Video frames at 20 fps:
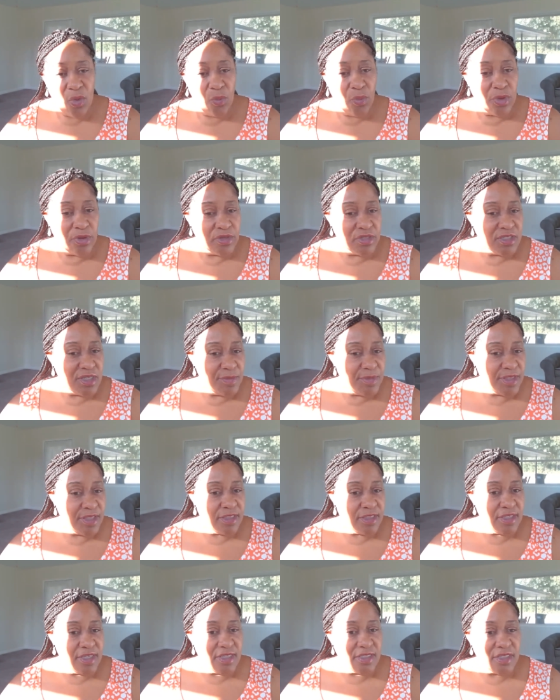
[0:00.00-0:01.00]
what are some of the
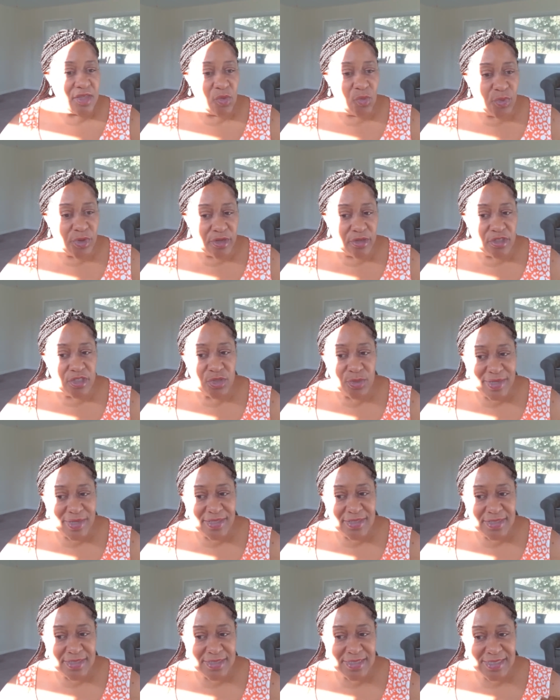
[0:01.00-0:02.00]
things that we're doing
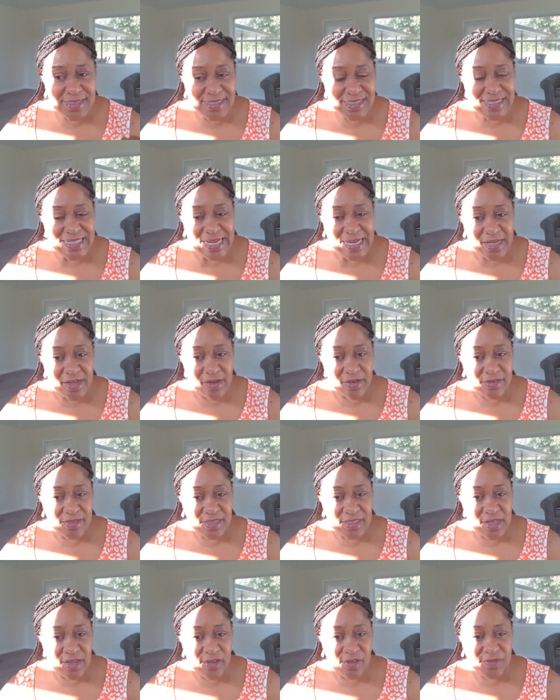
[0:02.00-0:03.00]
to sustain
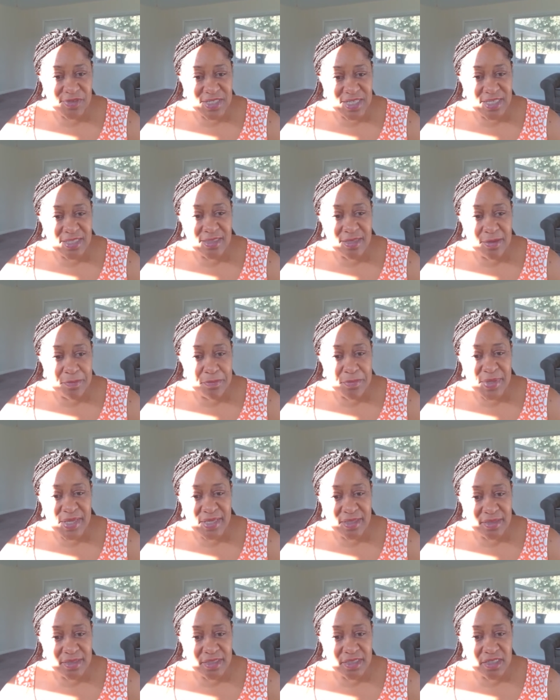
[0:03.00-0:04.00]
ourselves in the
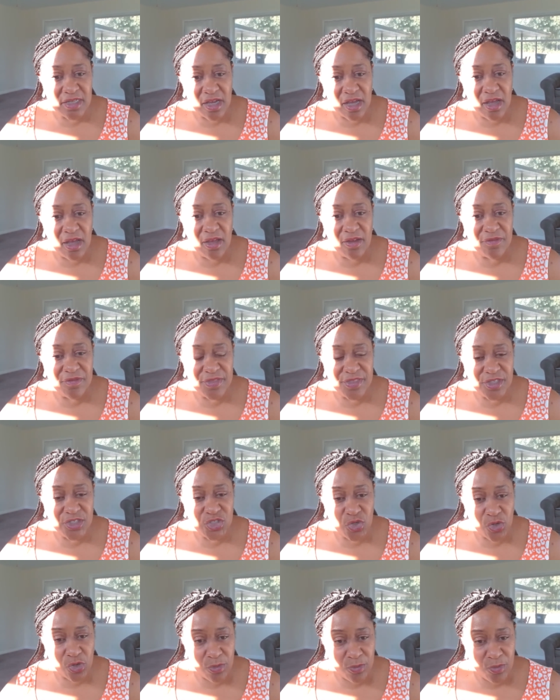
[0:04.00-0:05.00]
midst of the
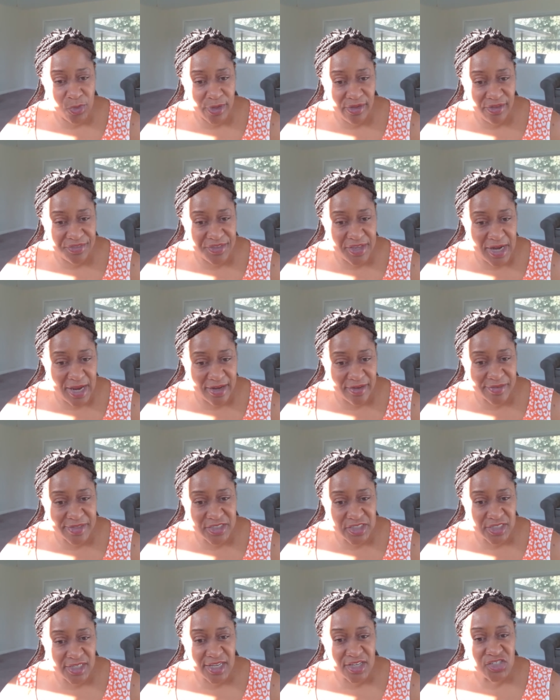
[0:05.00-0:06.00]
turmoil that higher
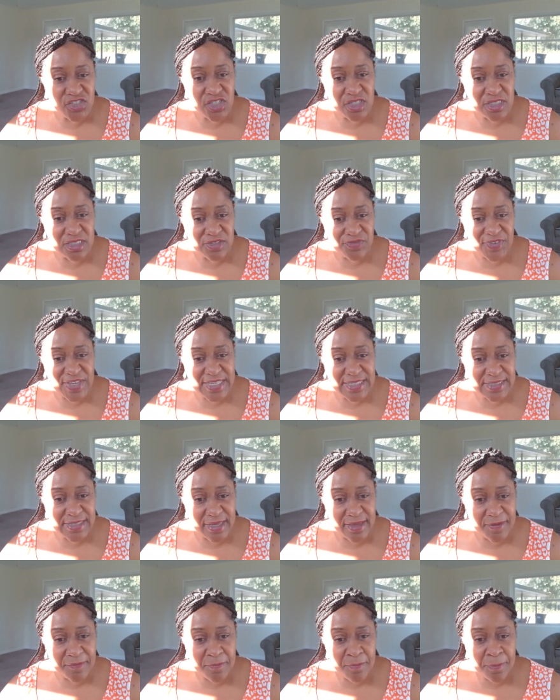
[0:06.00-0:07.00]
education is
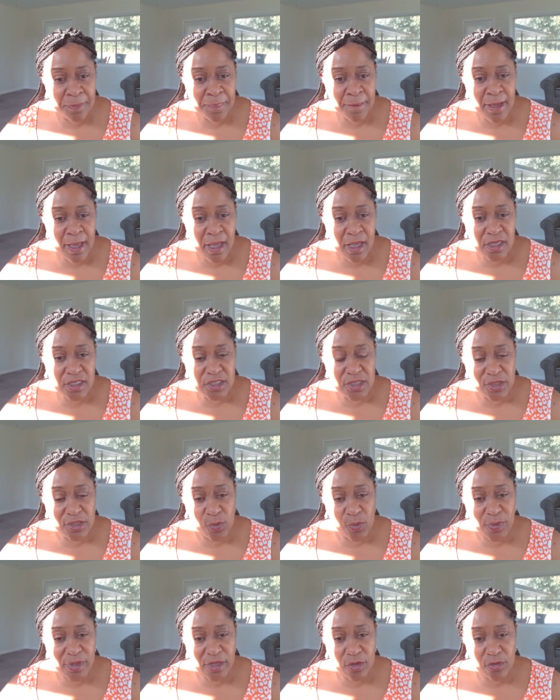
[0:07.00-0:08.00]
facing? So I
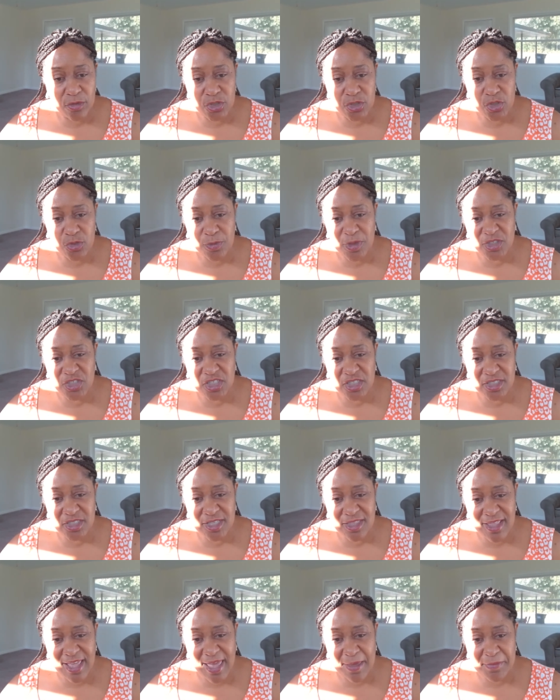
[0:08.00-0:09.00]
don't want to go too much into
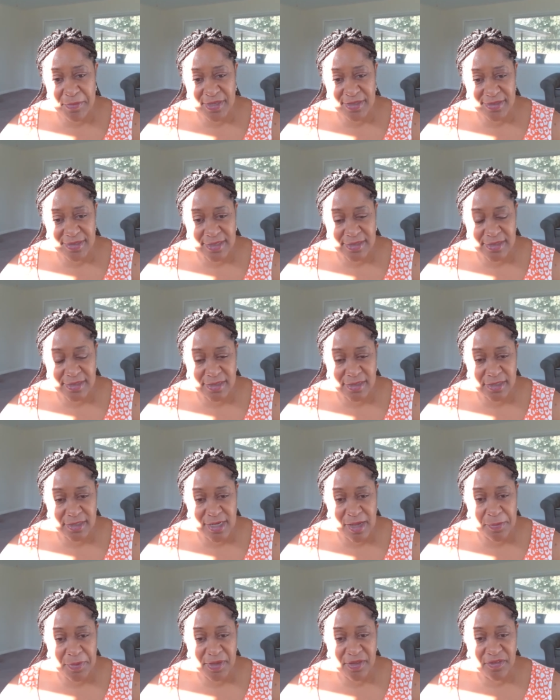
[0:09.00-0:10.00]
that because that's not the
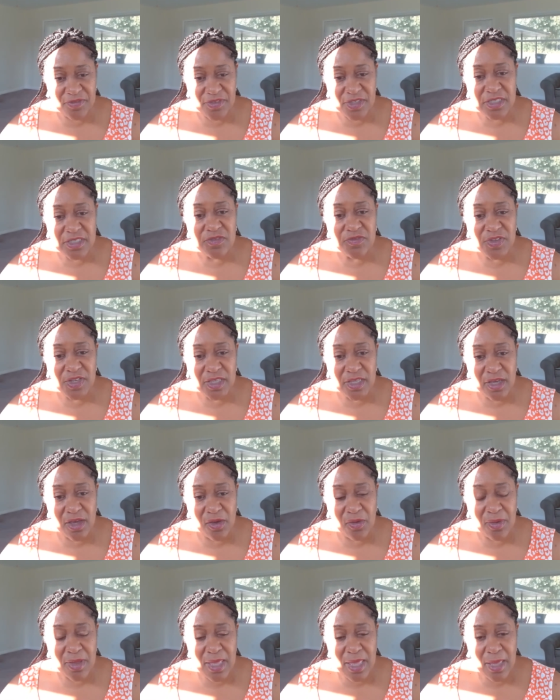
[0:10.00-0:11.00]
topic of this
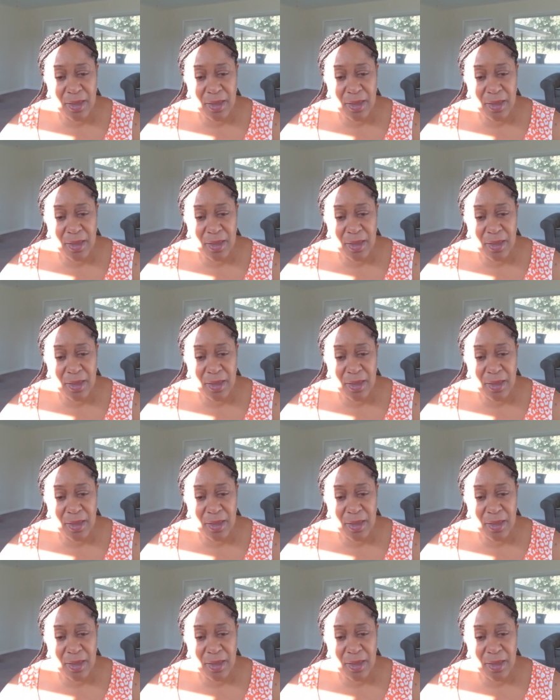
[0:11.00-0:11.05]
video.